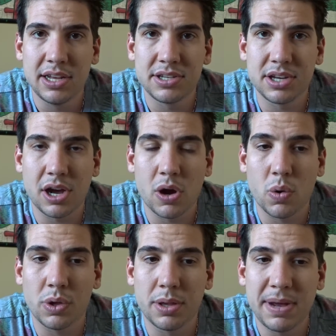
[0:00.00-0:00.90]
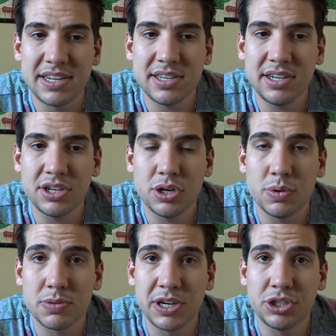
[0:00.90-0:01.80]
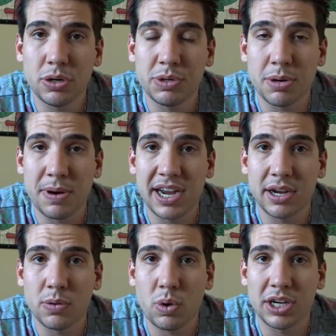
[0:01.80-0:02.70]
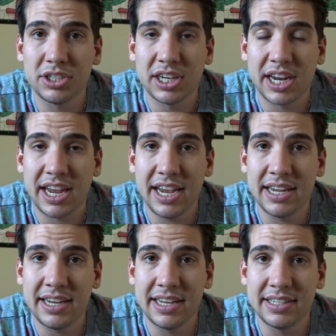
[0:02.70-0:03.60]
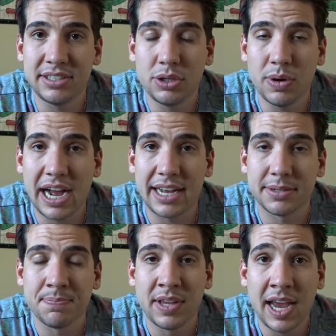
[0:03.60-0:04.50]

So the best thing to do is make sure when you're buying a watch secondhand is to ask,